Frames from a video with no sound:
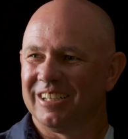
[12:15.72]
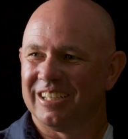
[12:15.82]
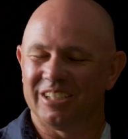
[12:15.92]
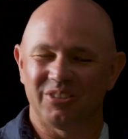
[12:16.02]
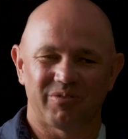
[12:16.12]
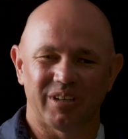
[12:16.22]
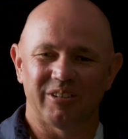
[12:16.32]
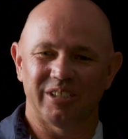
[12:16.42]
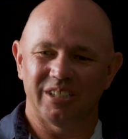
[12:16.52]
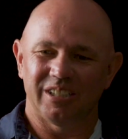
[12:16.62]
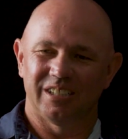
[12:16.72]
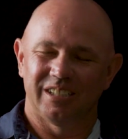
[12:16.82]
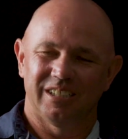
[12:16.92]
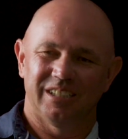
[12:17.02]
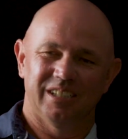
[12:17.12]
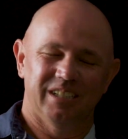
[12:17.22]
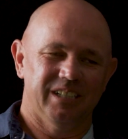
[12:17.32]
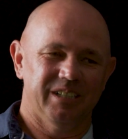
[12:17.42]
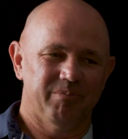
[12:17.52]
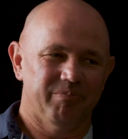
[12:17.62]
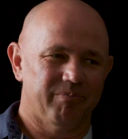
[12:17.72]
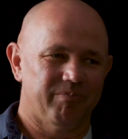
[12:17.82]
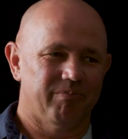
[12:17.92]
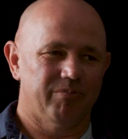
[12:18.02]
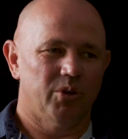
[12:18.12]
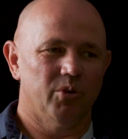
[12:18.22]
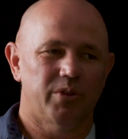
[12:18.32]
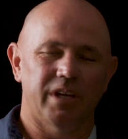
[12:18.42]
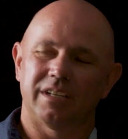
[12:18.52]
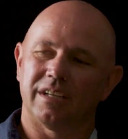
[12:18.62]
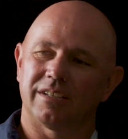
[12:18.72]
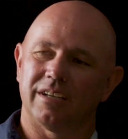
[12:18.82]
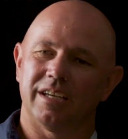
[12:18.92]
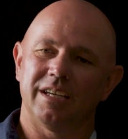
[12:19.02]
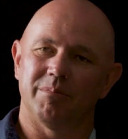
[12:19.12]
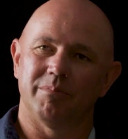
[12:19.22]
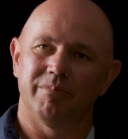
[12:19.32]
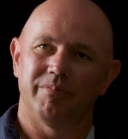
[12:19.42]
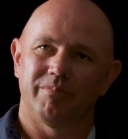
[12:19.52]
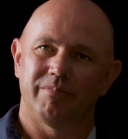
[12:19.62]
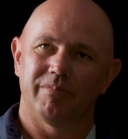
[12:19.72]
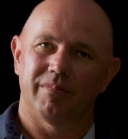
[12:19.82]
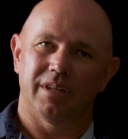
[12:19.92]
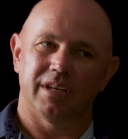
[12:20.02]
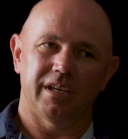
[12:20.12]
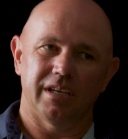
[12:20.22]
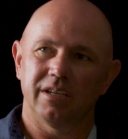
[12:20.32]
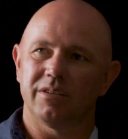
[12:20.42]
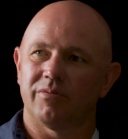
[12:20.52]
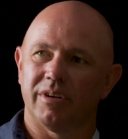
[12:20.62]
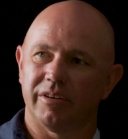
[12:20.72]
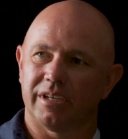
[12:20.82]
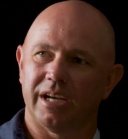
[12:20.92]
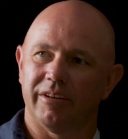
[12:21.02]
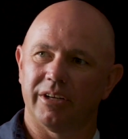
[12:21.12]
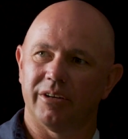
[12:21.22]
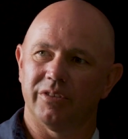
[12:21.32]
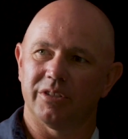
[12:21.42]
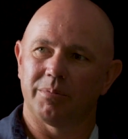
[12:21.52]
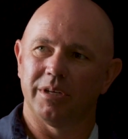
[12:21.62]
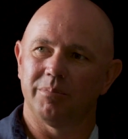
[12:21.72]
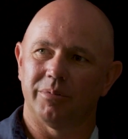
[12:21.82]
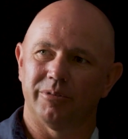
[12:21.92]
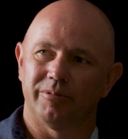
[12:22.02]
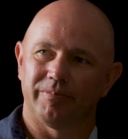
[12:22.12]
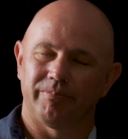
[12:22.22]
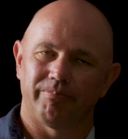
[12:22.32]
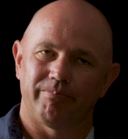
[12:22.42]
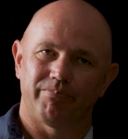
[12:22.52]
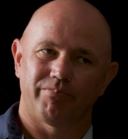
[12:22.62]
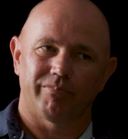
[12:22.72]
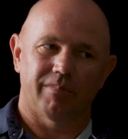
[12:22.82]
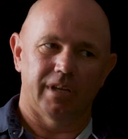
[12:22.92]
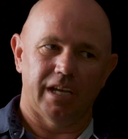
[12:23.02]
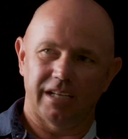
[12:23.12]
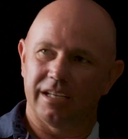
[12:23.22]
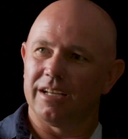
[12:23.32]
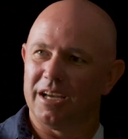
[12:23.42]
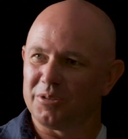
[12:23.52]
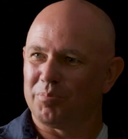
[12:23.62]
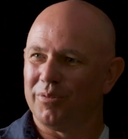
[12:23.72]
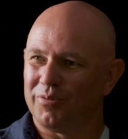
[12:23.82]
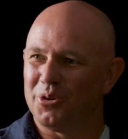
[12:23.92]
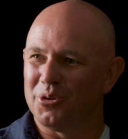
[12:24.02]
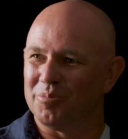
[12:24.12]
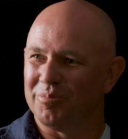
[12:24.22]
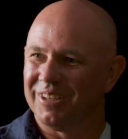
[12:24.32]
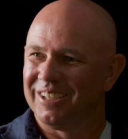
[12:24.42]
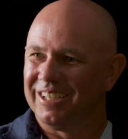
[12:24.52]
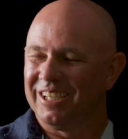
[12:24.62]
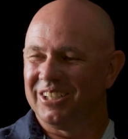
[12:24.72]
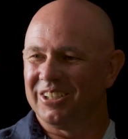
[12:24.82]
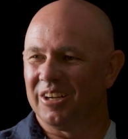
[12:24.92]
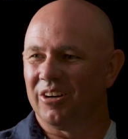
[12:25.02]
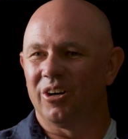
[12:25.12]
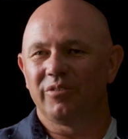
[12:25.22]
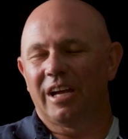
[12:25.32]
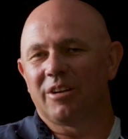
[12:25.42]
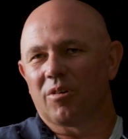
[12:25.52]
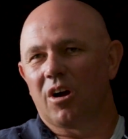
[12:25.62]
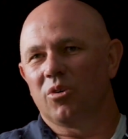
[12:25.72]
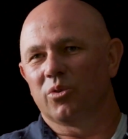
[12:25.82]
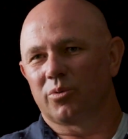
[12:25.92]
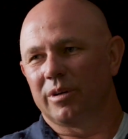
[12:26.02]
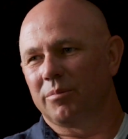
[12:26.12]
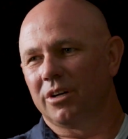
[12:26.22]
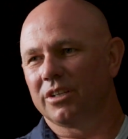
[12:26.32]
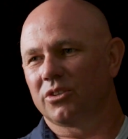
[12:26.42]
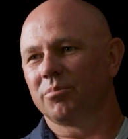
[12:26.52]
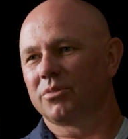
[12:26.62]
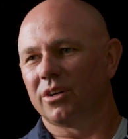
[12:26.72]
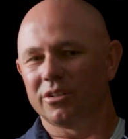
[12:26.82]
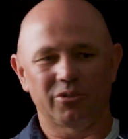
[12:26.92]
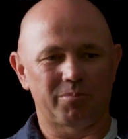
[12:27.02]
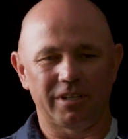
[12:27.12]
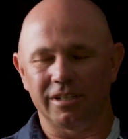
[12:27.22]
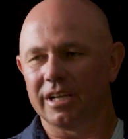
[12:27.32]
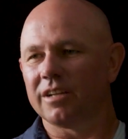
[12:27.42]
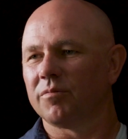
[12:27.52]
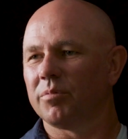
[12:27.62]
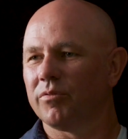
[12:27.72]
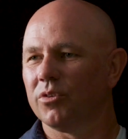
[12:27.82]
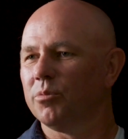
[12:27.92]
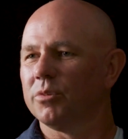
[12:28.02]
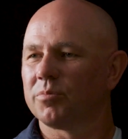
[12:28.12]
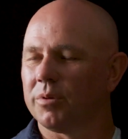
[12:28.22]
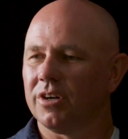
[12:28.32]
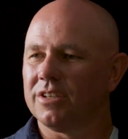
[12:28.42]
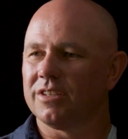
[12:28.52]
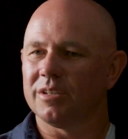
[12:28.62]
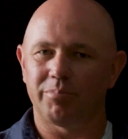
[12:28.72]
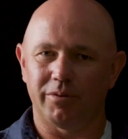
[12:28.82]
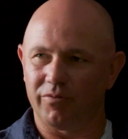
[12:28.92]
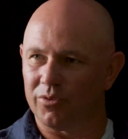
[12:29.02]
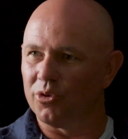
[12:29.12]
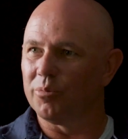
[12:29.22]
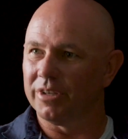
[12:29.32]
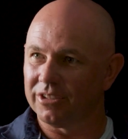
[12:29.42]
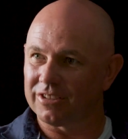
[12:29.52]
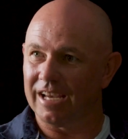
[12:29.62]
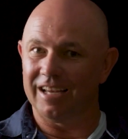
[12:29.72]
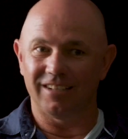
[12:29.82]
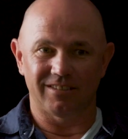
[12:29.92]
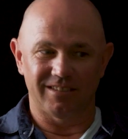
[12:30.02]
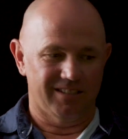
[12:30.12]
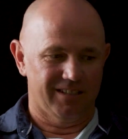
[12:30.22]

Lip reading: He's very authentic to him. He is very caring of his people, and he does perform. I've had roles where my job title's been head of performance, but I see performance as